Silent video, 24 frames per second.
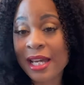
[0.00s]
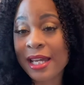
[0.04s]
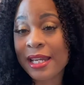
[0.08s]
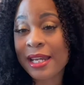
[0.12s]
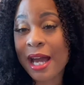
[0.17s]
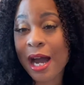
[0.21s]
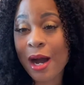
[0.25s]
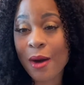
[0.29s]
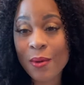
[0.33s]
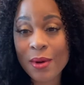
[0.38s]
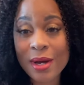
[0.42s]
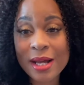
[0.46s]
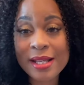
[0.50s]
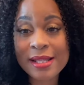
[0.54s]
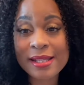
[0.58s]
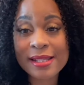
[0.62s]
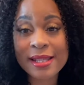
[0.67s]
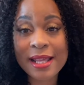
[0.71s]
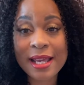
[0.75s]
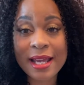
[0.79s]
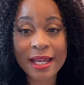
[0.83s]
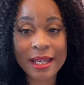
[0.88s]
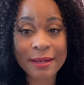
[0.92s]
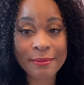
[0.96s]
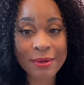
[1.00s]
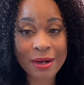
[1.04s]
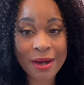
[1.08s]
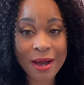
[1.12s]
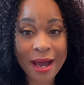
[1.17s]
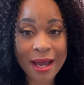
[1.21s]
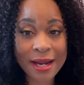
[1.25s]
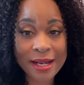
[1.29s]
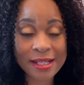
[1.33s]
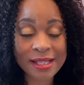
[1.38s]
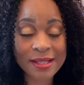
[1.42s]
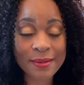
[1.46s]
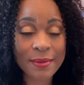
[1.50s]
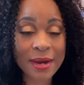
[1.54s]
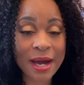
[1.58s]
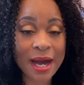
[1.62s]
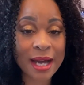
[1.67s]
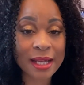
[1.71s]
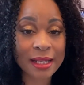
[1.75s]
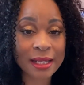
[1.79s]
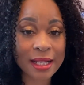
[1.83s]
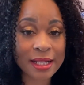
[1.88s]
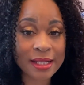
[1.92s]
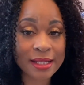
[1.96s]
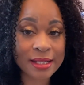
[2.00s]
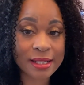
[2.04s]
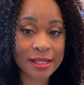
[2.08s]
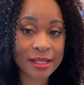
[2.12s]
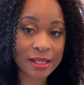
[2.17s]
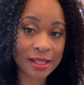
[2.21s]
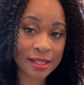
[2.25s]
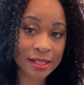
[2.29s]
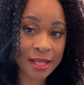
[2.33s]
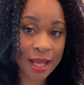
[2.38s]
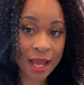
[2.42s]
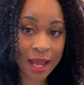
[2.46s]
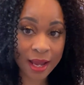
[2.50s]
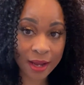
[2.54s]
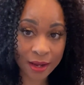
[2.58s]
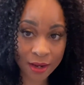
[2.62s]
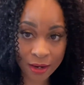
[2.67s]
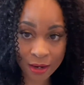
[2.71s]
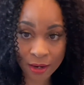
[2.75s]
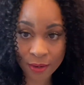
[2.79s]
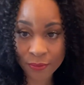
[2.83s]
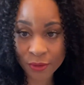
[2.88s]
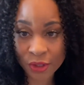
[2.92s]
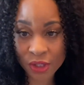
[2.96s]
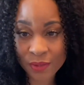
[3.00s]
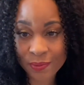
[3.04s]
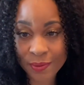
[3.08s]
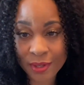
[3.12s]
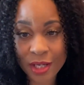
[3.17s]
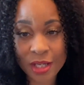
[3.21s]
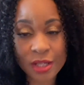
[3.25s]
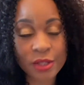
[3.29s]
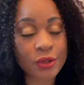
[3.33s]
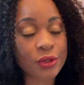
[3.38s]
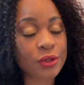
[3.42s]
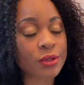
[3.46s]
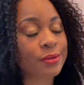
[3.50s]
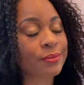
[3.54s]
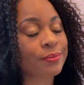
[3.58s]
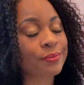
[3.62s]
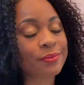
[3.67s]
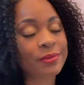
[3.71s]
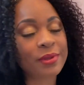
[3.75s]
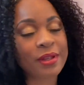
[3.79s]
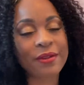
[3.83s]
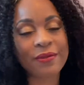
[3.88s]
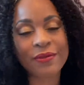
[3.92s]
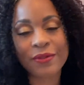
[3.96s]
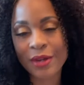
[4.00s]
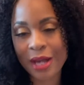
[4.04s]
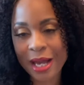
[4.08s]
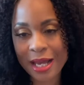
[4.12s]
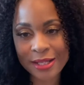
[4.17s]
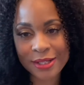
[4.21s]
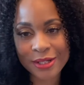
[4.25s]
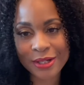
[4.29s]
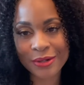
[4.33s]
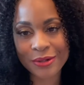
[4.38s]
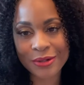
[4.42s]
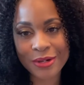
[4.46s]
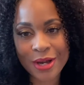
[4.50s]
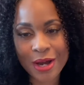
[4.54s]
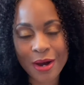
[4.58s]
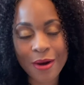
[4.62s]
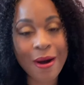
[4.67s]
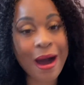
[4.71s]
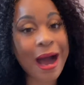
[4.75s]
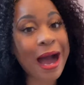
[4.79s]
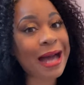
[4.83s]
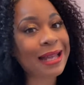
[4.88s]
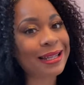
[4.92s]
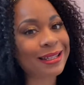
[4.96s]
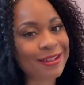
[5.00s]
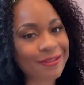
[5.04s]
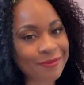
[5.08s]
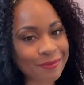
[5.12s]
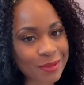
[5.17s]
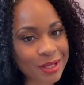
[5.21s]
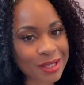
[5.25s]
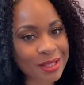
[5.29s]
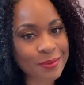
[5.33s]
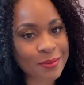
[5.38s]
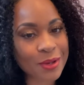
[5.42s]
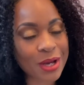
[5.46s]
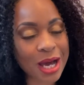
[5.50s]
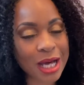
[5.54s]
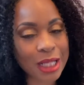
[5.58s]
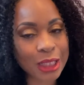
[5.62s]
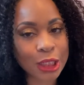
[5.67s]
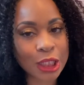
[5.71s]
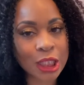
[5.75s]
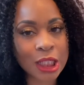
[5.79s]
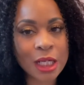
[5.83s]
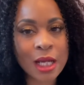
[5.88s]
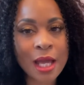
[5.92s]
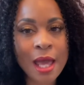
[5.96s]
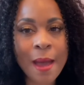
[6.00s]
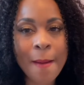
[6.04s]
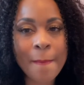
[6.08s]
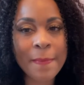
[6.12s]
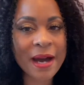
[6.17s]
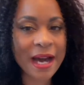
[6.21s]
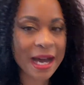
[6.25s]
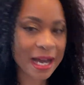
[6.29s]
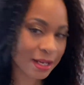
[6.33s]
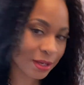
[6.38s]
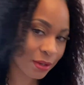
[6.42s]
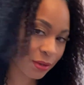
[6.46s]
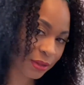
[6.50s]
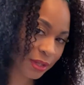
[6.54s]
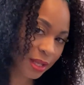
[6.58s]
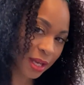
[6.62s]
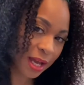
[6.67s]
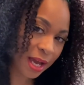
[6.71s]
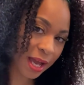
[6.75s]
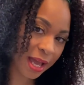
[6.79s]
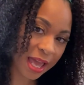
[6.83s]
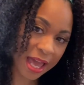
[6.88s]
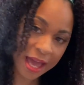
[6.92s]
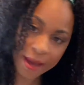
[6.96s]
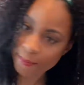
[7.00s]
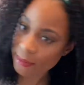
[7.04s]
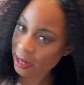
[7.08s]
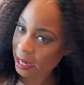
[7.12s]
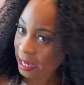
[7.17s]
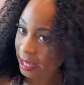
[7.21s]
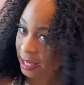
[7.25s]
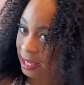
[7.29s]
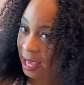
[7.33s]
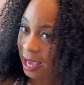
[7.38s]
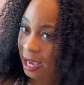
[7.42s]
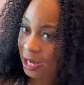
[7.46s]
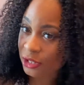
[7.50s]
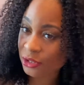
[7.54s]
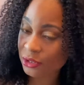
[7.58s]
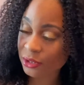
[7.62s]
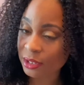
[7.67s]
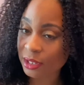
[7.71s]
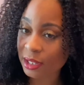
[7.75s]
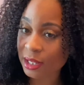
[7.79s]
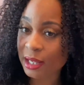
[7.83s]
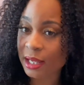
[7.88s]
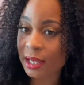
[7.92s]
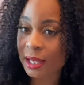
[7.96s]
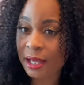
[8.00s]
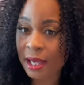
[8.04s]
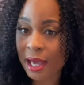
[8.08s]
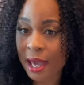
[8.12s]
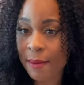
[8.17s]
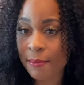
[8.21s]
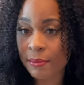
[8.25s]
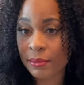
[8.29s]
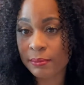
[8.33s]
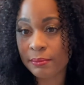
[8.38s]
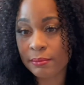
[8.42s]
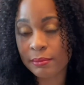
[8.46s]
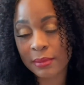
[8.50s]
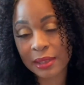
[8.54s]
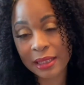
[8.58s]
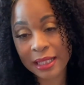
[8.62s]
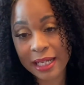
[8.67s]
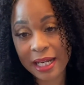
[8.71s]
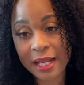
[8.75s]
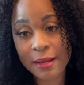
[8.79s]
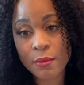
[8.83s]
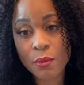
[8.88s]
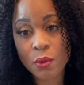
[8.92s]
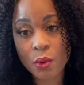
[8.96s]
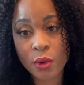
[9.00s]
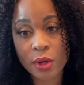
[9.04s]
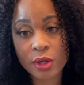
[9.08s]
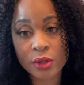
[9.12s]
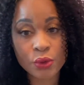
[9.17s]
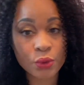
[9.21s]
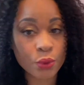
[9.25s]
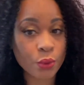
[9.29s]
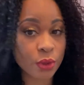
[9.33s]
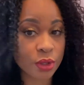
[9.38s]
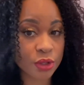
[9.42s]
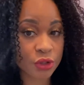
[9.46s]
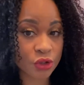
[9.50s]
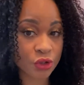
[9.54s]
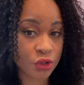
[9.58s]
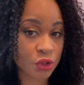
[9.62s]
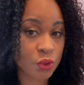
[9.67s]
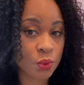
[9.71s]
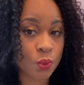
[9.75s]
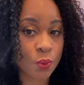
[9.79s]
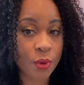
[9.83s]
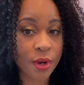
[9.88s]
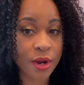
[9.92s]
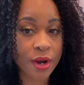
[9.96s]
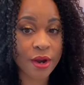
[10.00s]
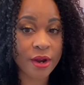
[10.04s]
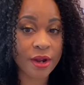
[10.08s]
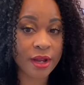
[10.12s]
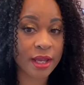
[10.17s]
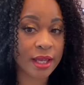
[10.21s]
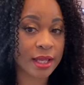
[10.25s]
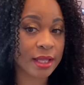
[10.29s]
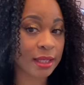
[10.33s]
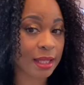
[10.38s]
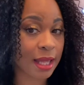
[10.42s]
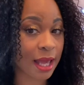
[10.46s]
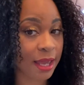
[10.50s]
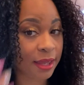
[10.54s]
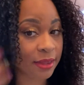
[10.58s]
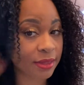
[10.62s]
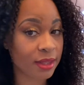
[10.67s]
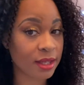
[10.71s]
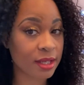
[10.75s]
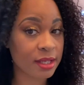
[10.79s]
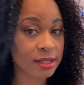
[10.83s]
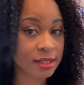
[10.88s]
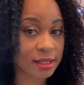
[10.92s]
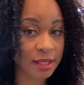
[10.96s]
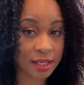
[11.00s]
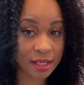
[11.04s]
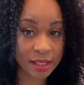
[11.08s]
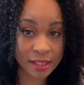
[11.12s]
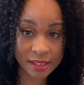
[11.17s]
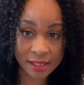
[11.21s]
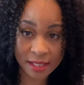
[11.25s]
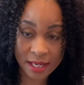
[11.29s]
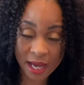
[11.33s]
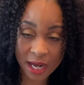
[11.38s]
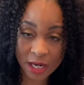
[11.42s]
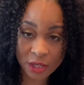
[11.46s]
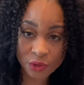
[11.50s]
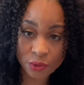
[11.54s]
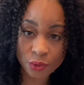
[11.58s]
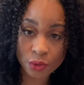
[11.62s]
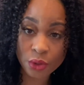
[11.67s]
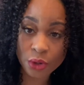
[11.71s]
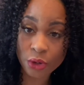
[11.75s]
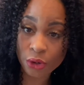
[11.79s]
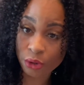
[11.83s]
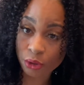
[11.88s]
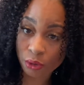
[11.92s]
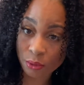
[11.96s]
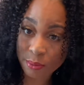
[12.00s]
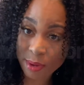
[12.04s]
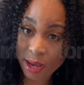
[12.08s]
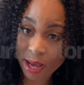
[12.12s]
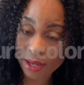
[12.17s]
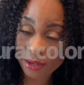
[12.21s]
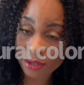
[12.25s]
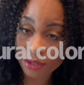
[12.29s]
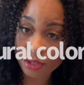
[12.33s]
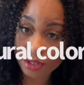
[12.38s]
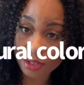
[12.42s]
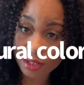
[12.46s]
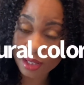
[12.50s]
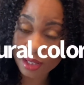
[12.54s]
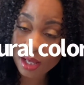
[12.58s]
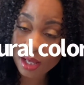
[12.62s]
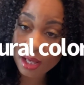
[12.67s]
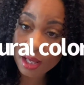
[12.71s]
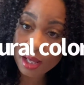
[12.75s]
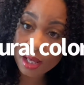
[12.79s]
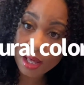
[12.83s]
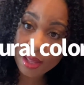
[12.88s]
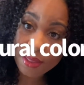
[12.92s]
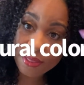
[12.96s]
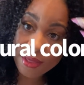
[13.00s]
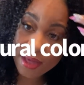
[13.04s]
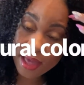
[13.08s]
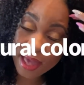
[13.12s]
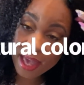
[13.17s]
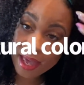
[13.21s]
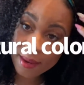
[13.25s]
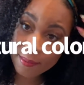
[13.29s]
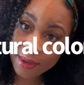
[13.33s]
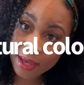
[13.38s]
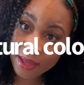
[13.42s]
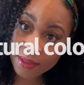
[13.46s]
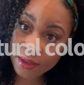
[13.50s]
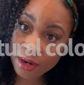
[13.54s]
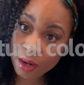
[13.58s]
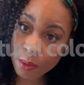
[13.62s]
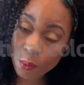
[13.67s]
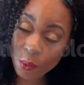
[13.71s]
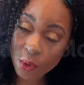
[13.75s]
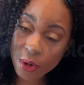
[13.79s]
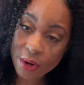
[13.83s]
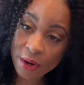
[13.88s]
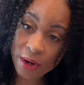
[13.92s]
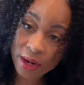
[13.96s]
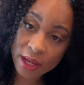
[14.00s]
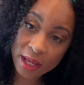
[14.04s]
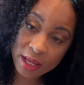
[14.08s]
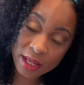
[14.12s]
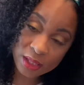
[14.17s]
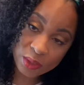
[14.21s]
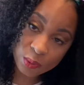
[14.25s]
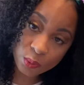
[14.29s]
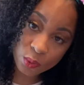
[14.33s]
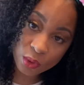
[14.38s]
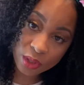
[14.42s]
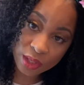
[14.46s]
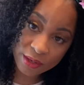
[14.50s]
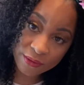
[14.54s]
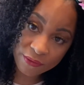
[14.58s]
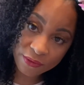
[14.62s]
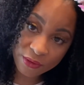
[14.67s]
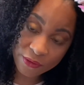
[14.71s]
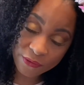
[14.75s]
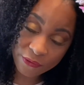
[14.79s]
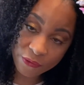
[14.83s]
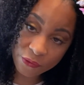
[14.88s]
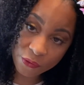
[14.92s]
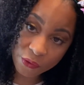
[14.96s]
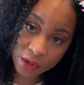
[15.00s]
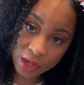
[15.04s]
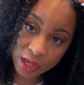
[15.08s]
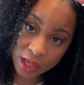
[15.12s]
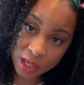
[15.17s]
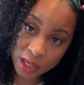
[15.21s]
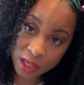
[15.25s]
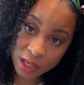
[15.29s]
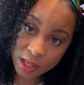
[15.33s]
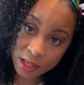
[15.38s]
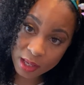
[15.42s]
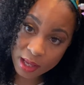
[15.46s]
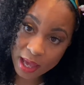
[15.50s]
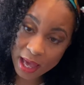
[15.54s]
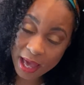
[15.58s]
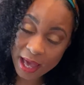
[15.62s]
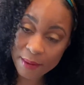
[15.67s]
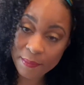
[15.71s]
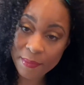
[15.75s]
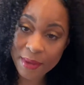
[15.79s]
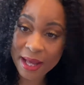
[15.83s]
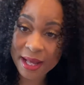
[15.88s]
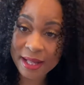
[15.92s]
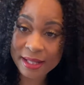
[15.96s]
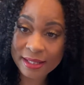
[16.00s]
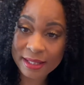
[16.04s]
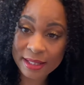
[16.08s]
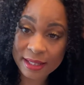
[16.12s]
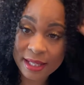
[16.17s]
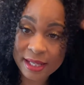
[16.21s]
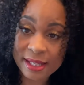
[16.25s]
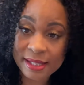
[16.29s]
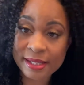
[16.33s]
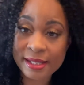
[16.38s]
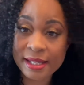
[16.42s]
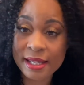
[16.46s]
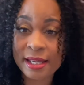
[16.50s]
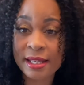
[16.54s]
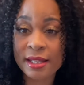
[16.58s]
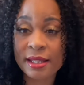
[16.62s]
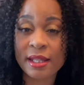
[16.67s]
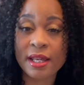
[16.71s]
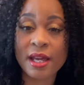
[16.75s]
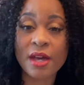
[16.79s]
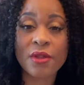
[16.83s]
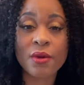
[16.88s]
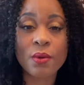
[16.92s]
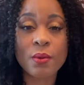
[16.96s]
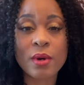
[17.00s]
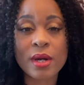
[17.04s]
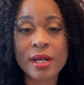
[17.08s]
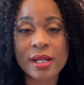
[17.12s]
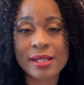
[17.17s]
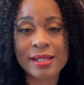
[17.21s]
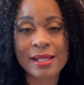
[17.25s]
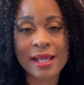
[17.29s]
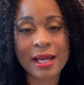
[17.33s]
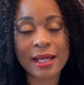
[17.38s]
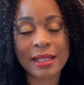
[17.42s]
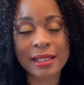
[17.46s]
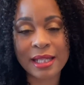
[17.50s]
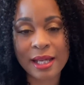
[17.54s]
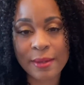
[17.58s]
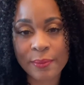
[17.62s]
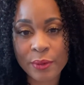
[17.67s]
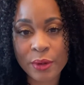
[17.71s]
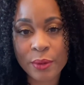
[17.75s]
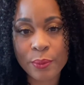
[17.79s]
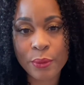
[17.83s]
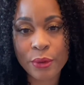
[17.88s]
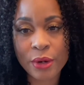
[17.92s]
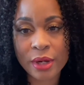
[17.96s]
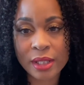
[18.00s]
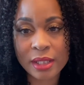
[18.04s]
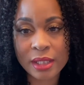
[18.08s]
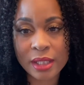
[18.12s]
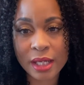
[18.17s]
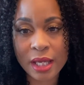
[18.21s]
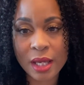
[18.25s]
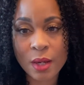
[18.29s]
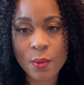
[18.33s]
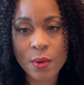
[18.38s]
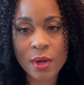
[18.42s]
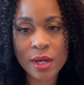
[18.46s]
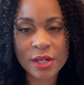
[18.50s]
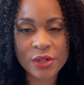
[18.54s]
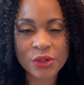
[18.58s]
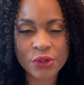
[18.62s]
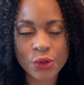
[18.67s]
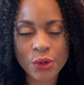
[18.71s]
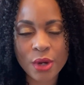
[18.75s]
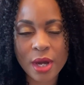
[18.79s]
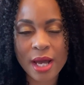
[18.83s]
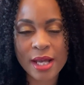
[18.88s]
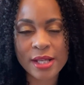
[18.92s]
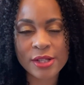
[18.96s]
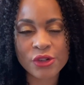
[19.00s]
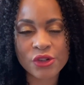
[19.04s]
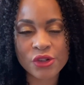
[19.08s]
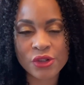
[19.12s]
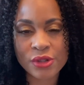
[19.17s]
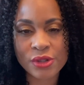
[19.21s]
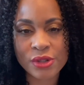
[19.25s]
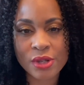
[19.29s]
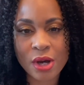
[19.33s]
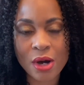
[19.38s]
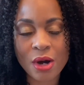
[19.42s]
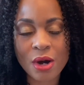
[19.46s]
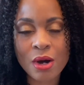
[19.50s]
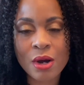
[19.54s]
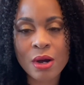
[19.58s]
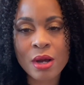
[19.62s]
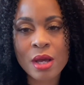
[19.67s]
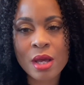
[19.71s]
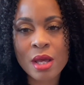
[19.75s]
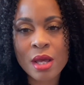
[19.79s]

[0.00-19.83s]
Now I was thinking about adding some highlights to this hair just because, if you guys don't know, I love me some color, but I don't think I am. I actually am leaning more towards just wearing it like this in its natural curl pattern. The headband that I'm wearing is one of the free headbands that they sent. The other one is like a leopard print looking one, as you guys just saw.